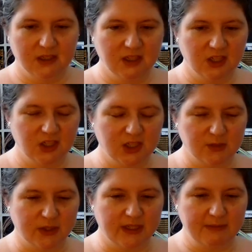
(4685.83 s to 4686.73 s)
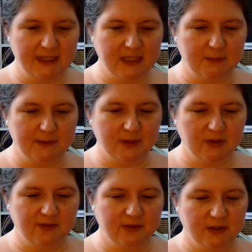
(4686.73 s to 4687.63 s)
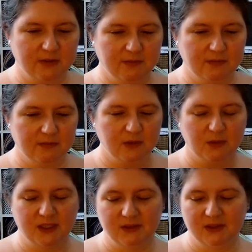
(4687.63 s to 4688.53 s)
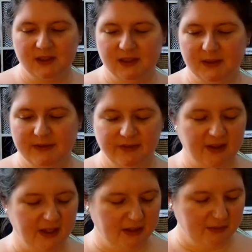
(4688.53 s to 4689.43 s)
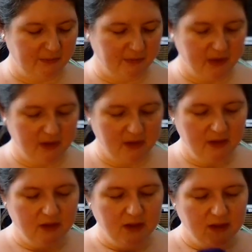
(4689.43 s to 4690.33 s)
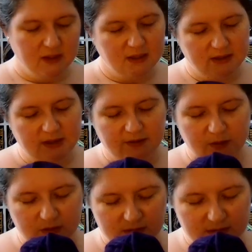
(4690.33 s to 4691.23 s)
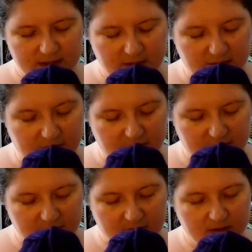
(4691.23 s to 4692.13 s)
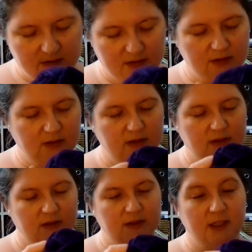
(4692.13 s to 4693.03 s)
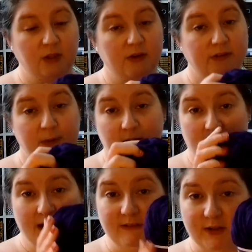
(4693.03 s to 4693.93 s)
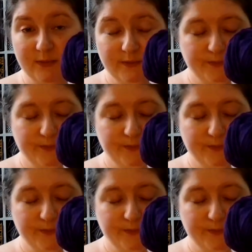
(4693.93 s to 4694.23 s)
because she does want it to be super soft. Oh, I don't know, now I'll have to think. Because I have also got a Stylecraft Special Aran